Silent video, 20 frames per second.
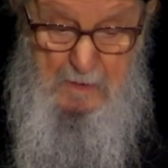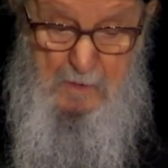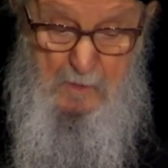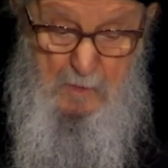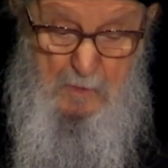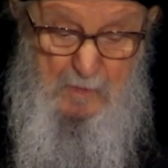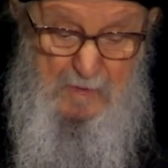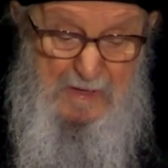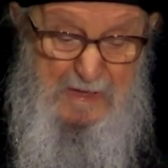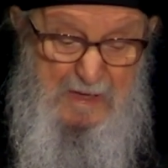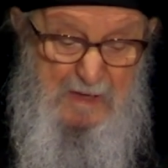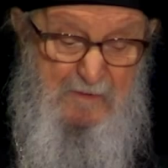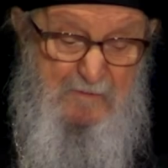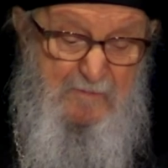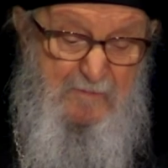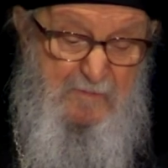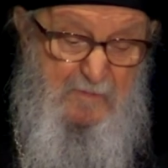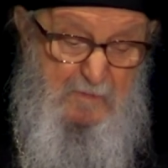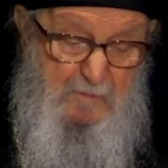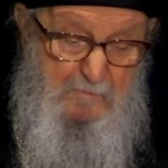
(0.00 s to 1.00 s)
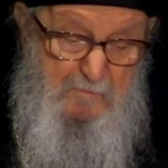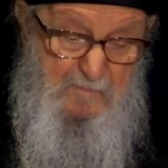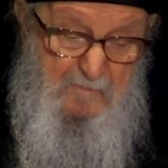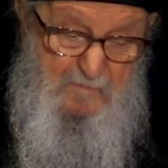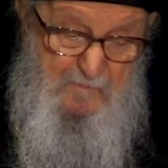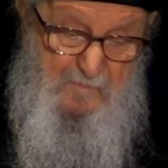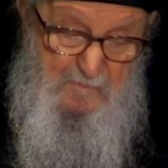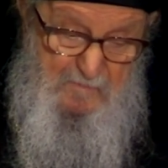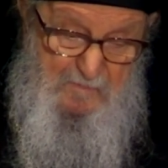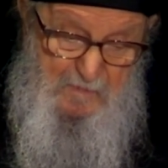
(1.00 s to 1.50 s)
We have
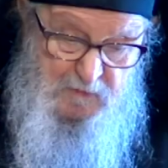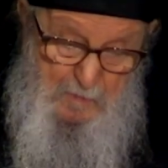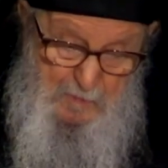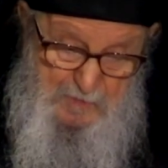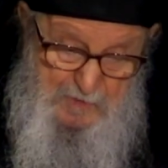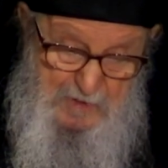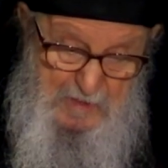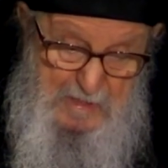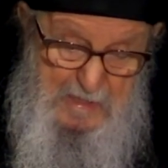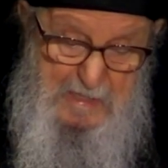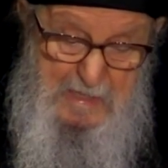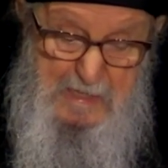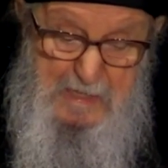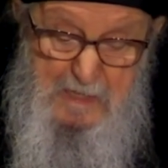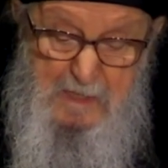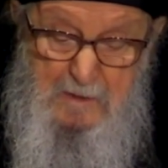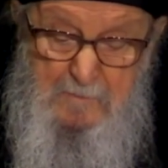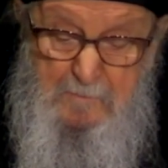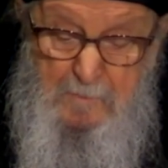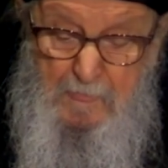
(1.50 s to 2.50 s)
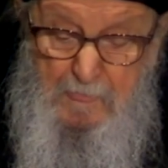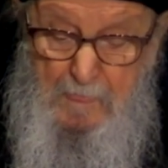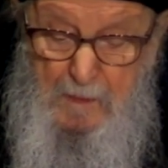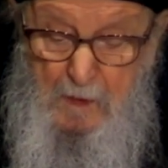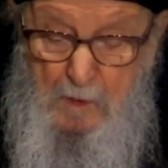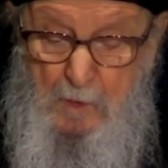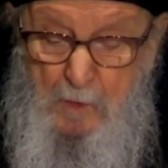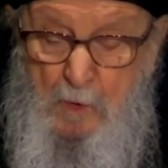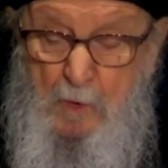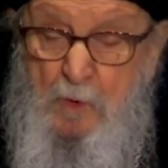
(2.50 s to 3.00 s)
philoxenia,
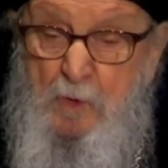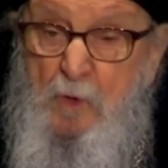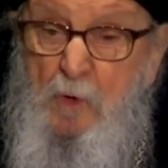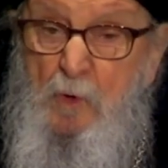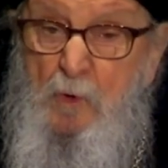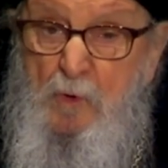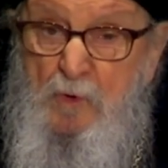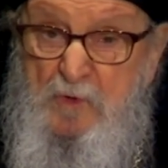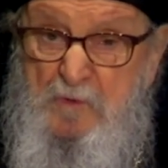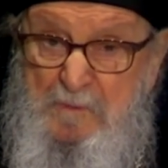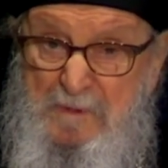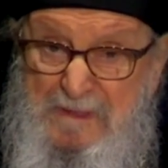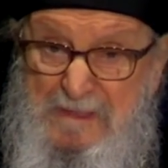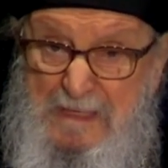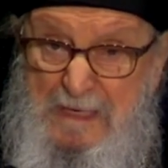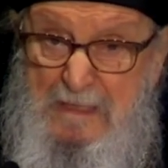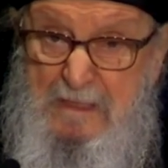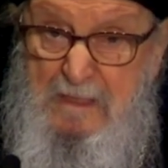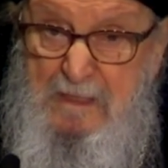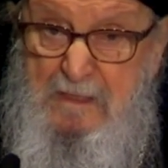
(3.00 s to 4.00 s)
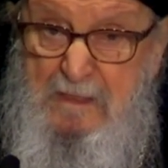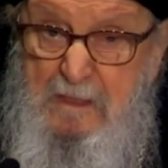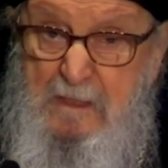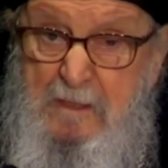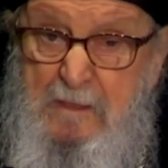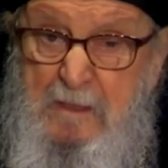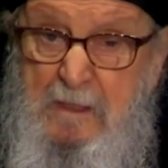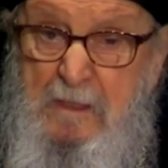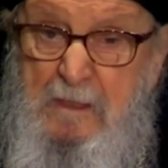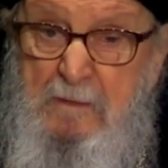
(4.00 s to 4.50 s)
or
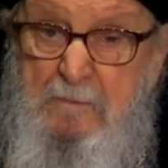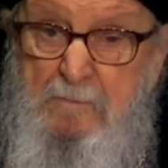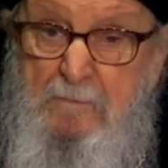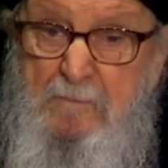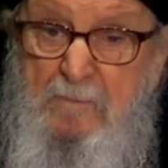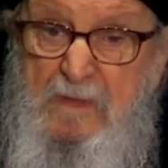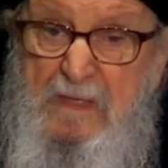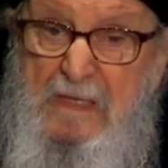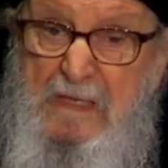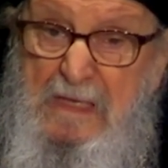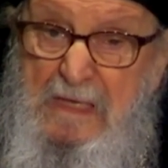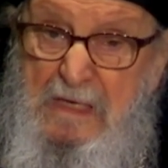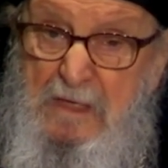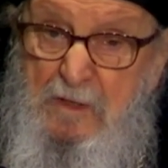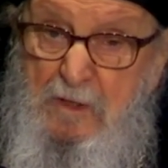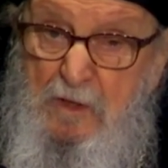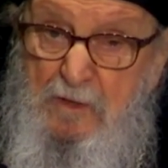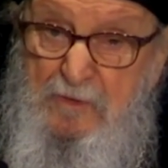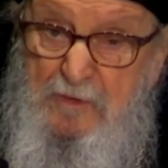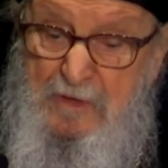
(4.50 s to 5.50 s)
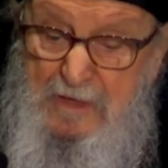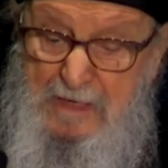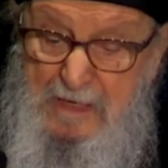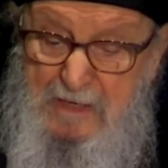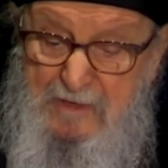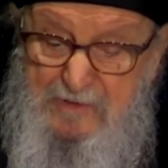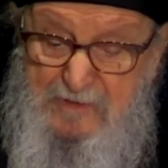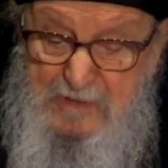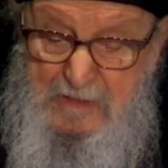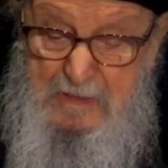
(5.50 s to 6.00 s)
hospitality, in the
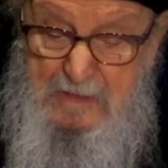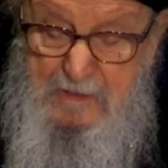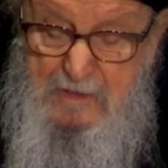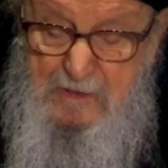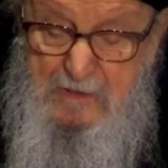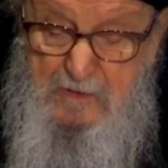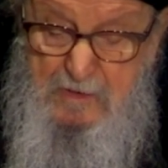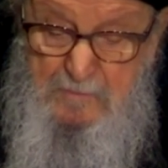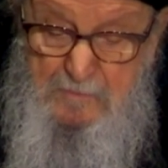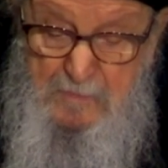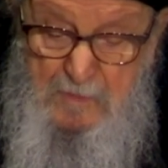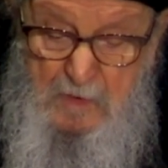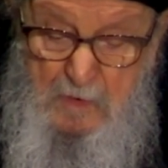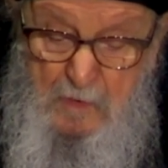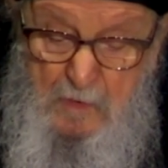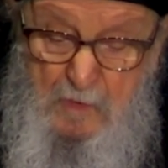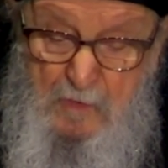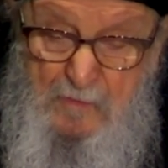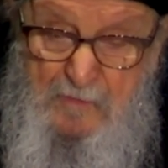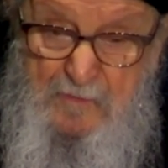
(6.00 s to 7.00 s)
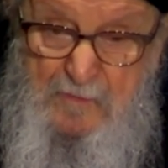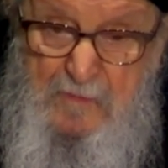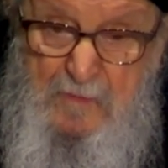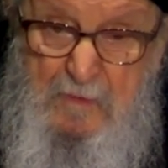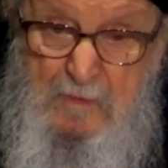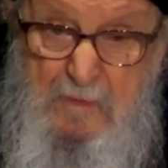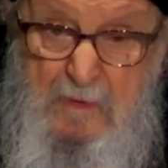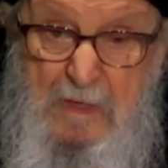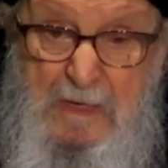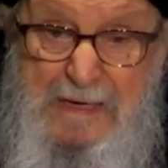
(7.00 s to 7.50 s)
real sense of
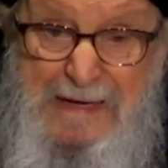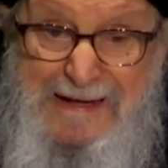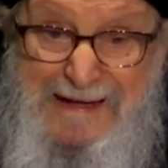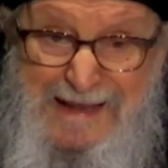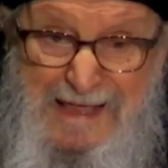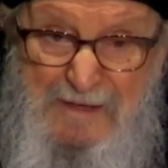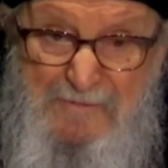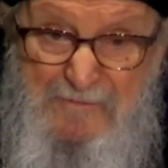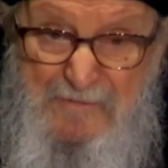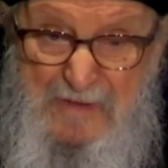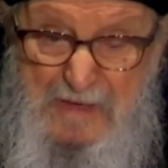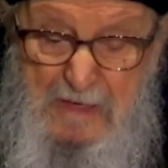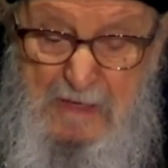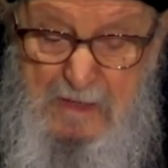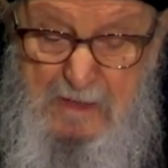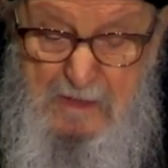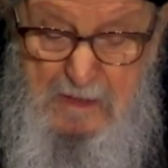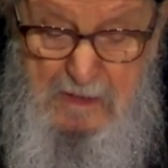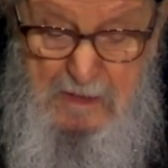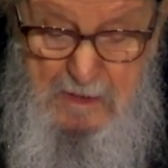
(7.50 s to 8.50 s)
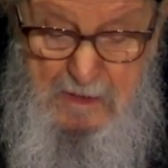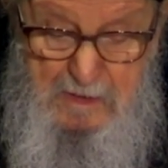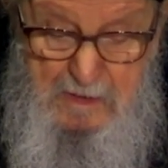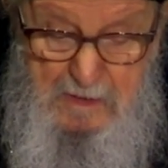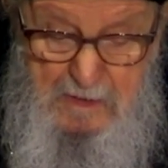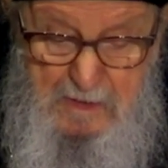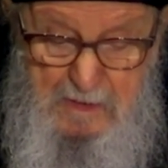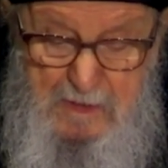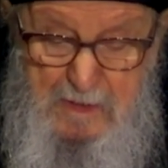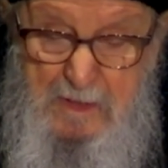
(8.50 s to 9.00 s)
loving
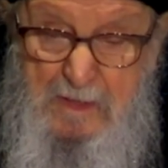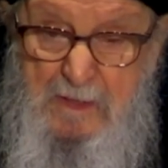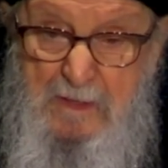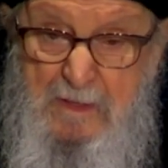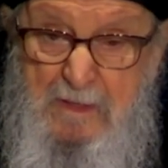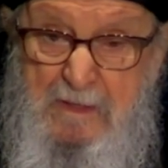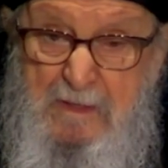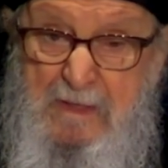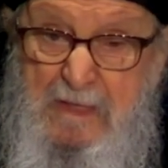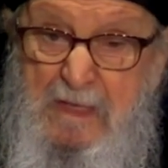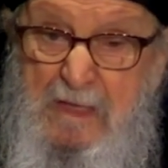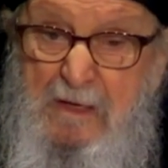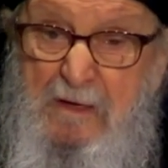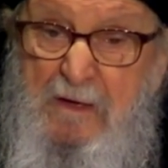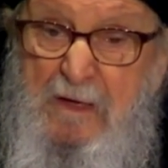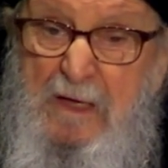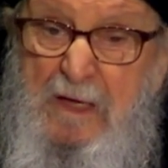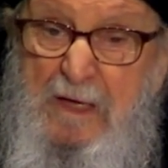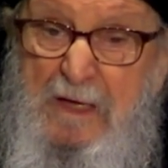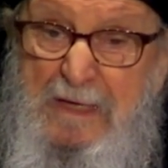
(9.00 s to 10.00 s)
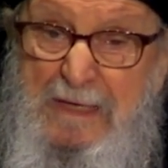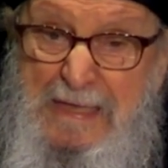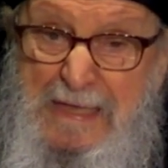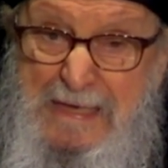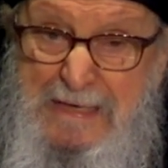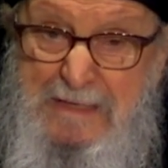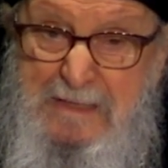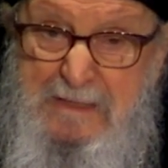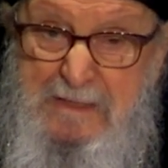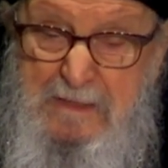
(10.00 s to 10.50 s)
the
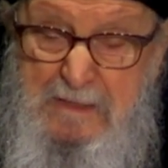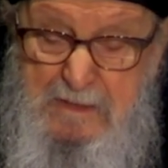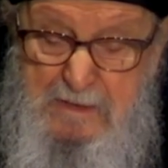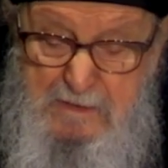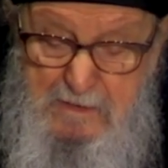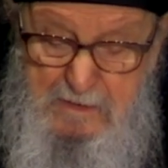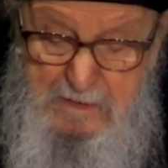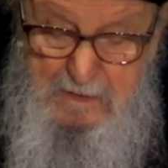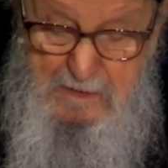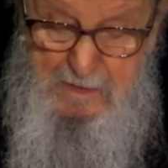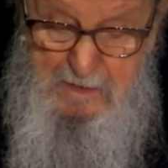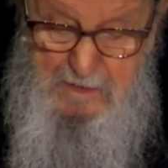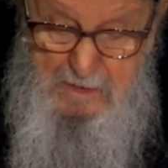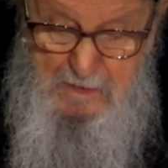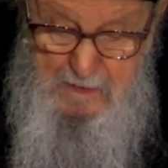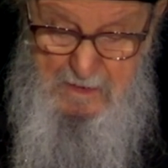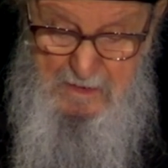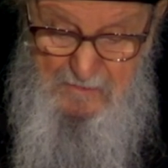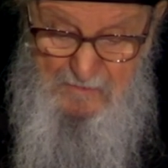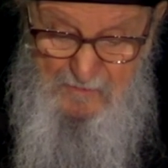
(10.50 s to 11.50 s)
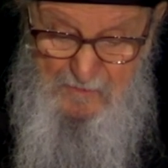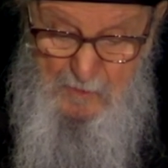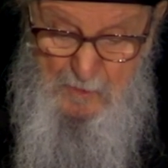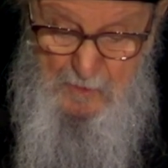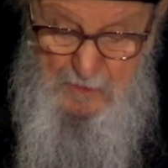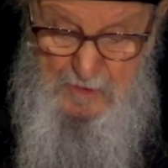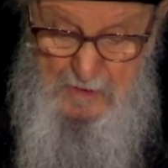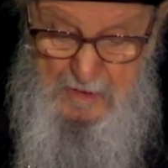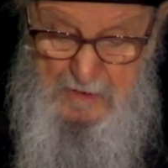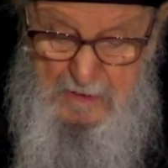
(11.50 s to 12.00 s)
alien, the
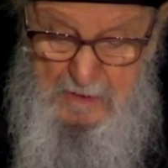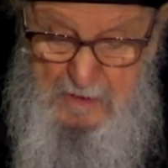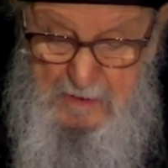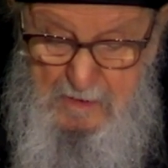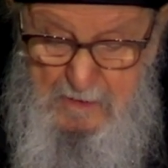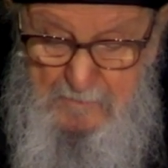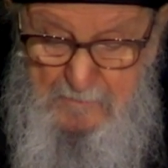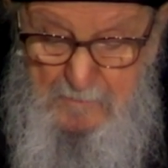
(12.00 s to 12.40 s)
foreigner.